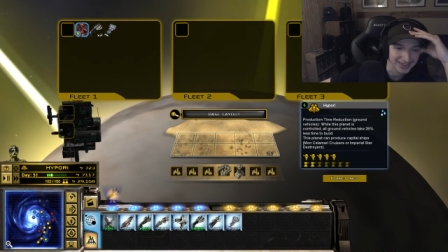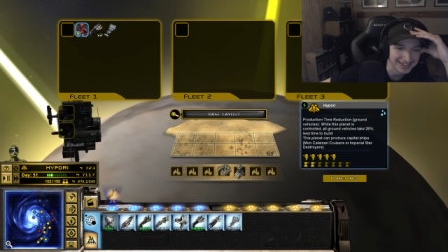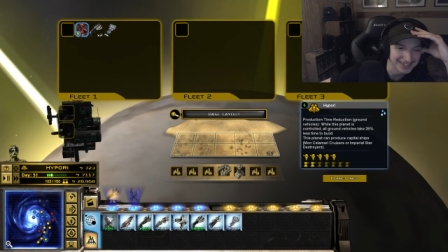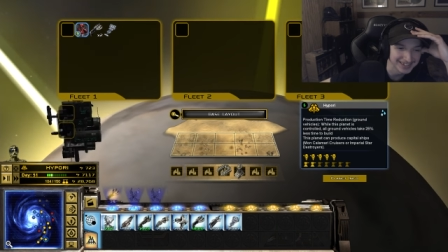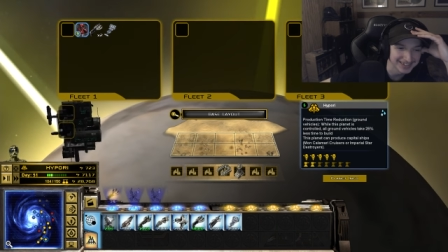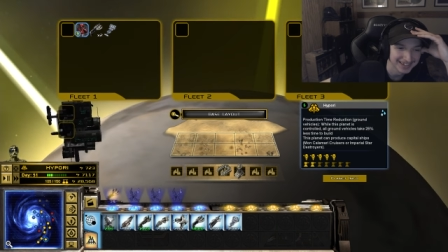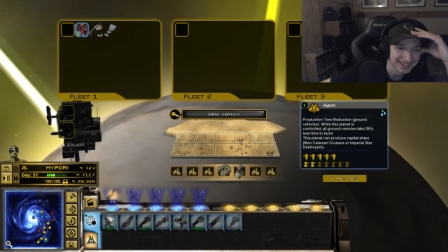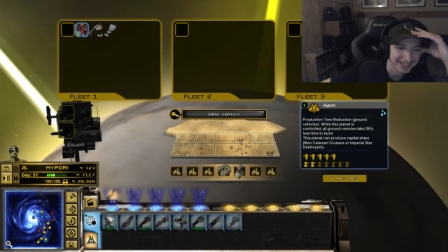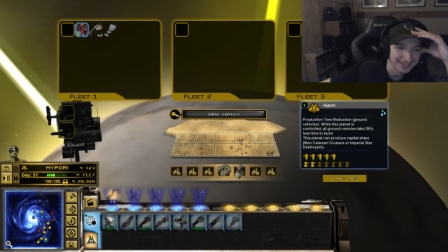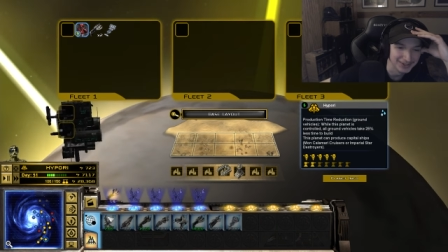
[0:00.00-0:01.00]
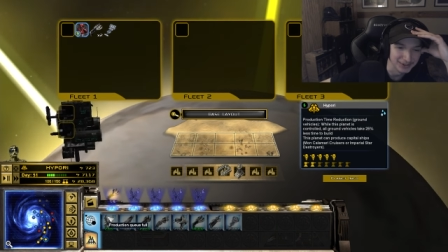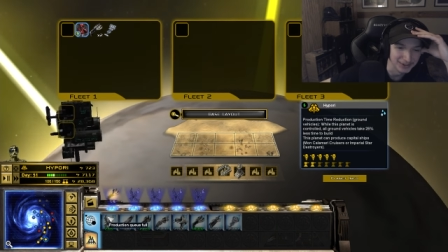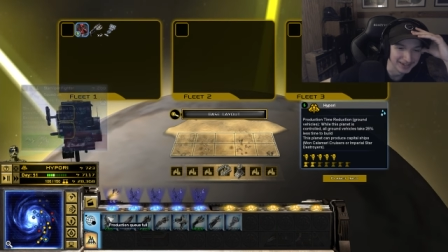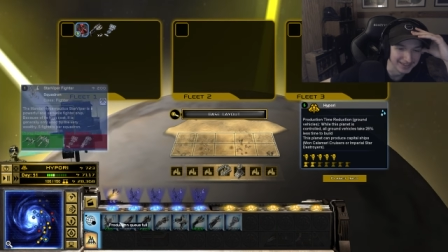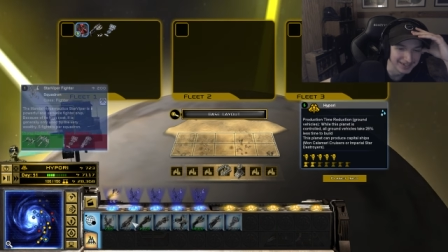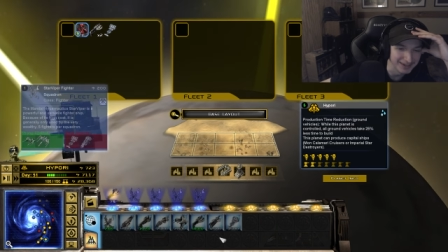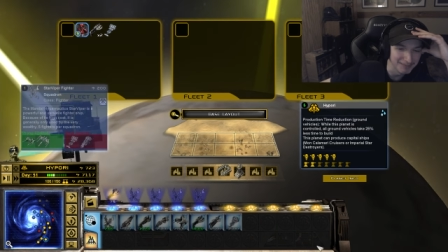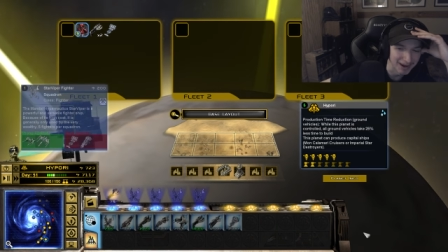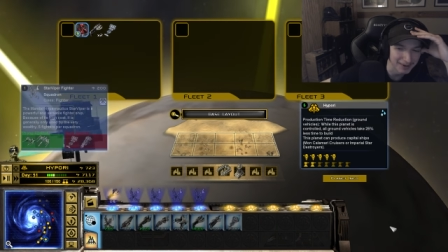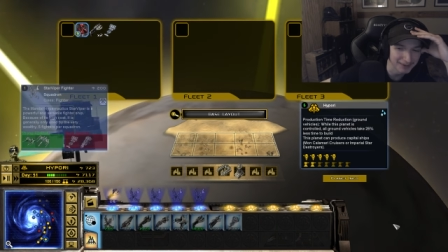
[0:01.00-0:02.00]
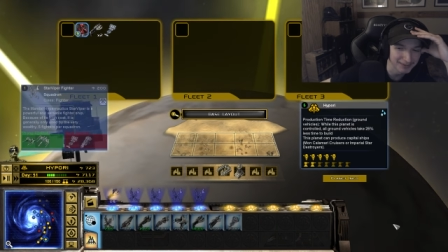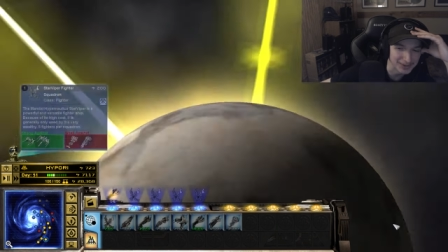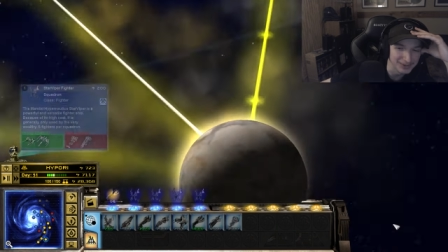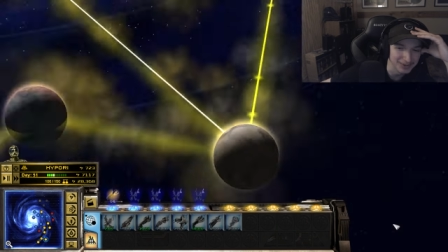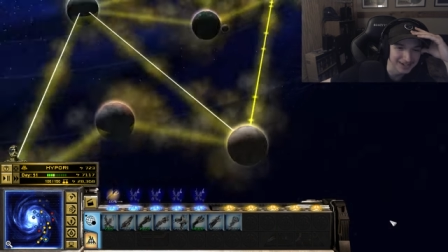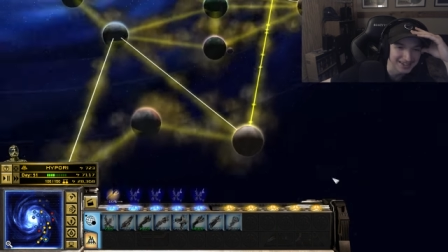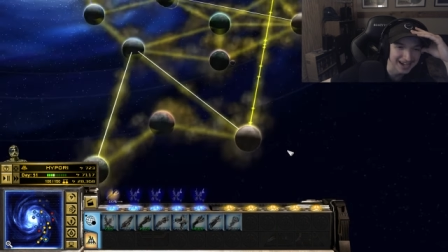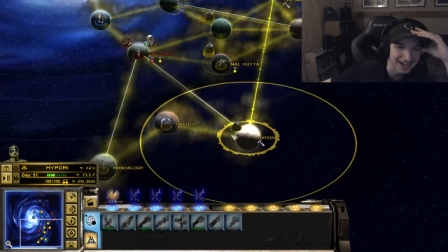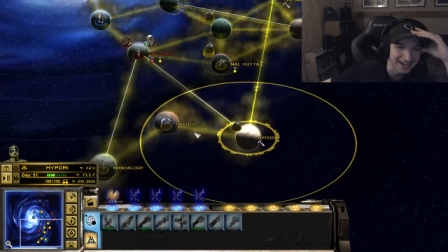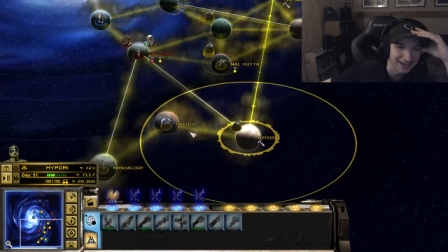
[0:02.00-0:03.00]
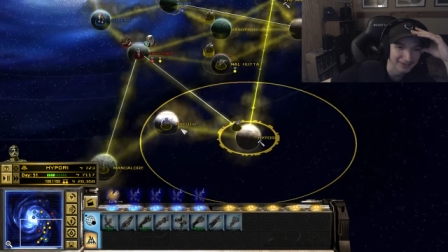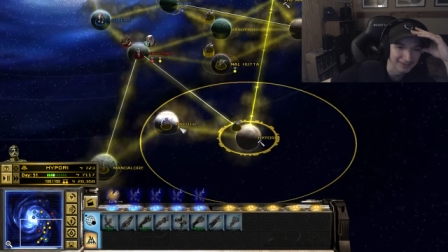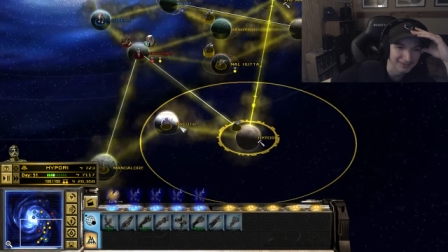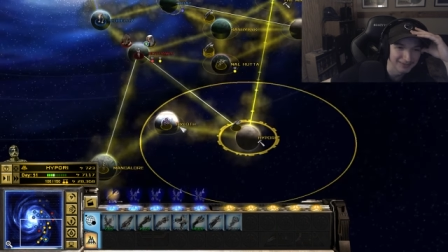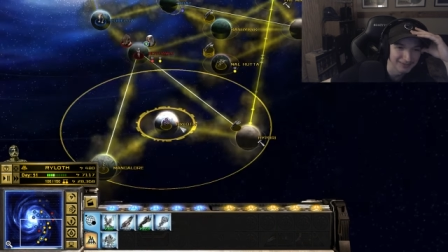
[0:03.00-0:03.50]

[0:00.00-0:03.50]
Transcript: this is dude, the amount of units I have